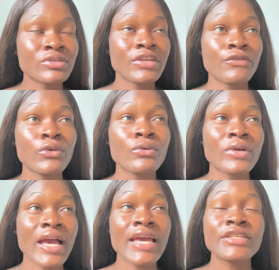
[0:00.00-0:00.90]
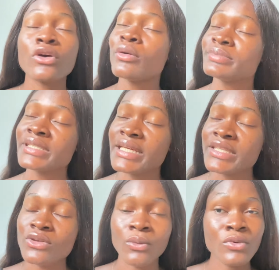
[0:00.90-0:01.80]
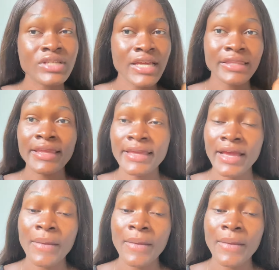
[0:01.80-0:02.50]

give you guys updates on what I think